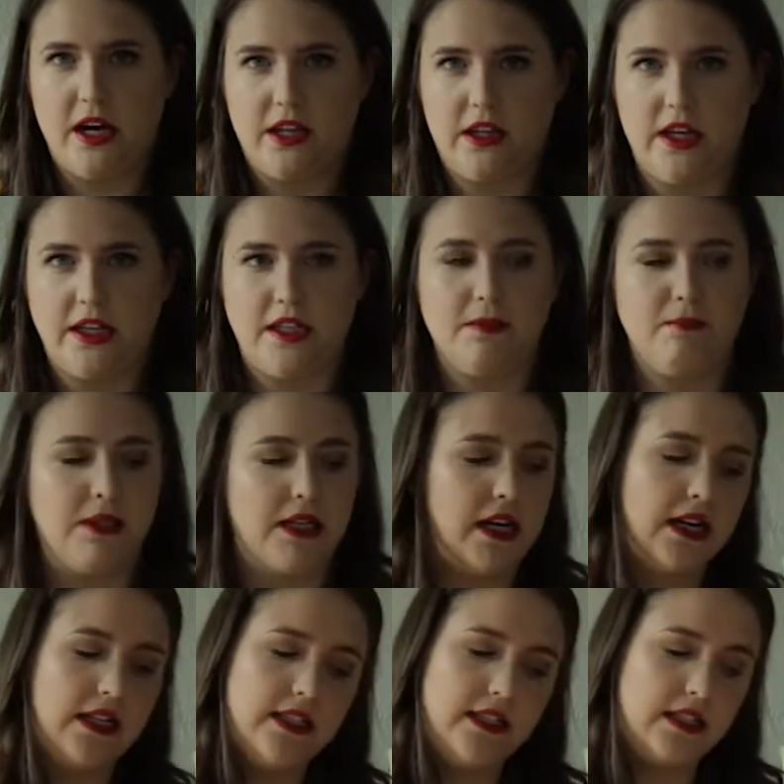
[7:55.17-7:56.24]
I like it
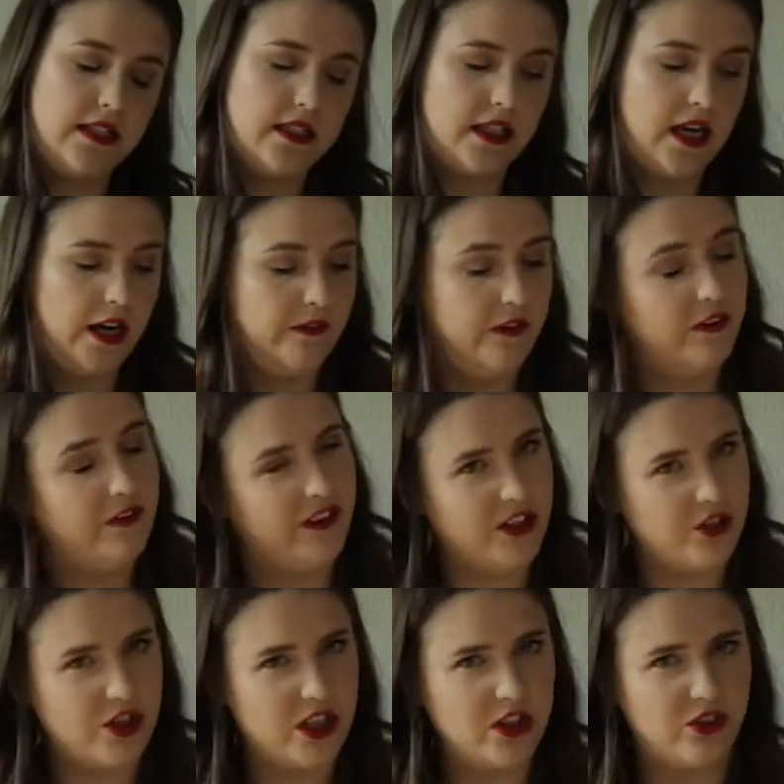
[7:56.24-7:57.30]
because it's kind of a
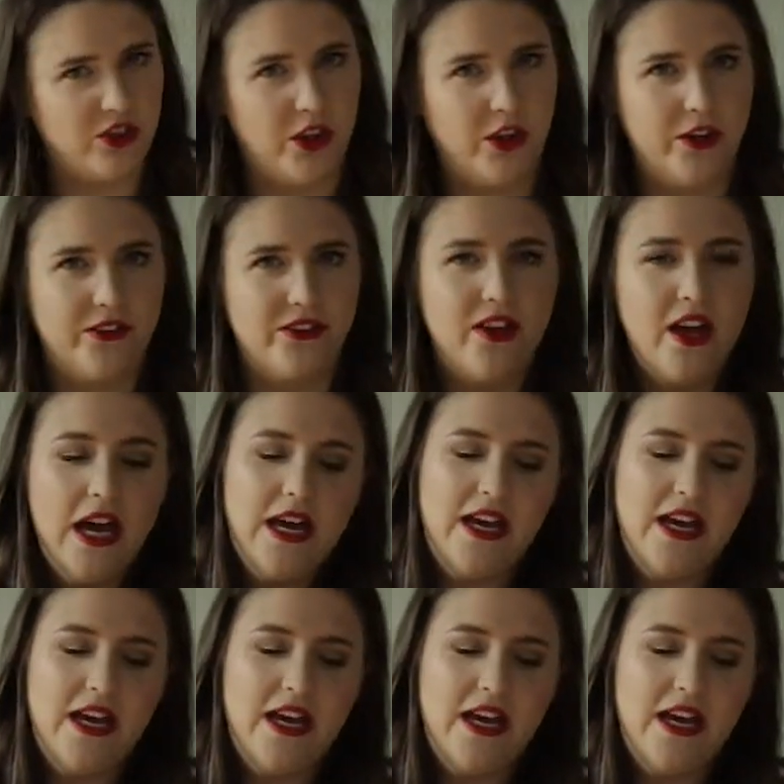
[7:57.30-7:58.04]
finishing salt.